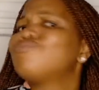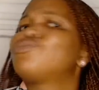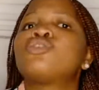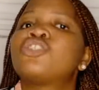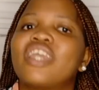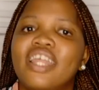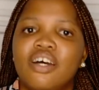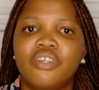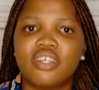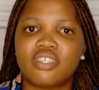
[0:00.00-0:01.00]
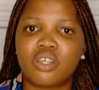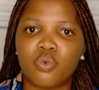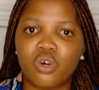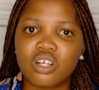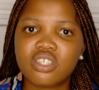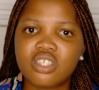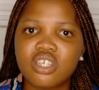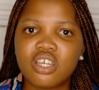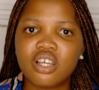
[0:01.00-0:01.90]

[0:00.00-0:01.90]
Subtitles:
don't you get out these two words?